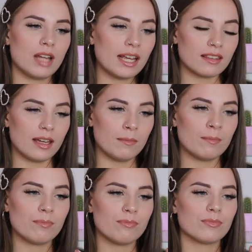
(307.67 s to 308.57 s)
like
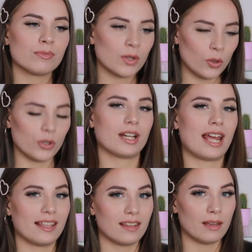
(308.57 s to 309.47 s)
them or Oh, you're gonna
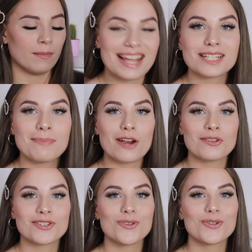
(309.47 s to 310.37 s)
hate them. The next pair
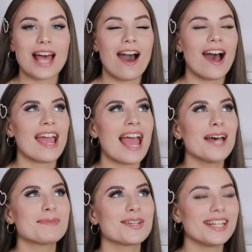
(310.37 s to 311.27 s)
of shorts I
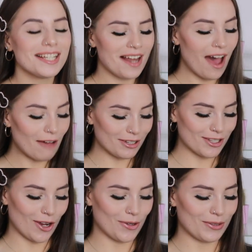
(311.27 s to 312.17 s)
absolutely love.
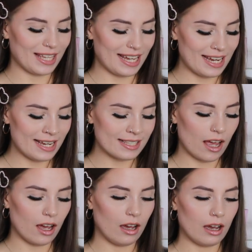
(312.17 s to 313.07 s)
So these
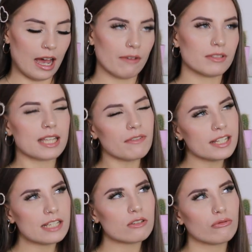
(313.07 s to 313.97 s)
are
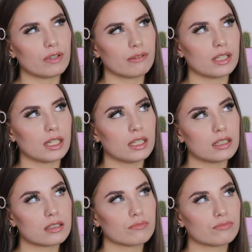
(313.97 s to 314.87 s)
70s or
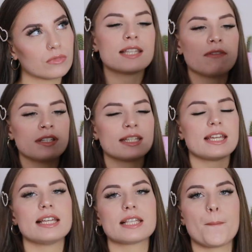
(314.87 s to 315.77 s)
50s?
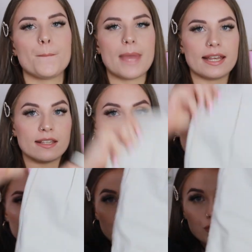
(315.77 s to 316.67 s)
70s
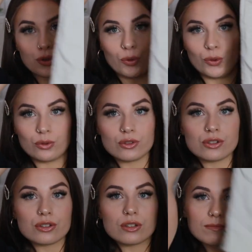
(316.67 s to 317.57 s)
men's
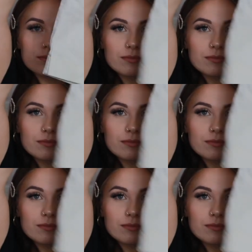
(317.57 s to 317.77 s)
shorts.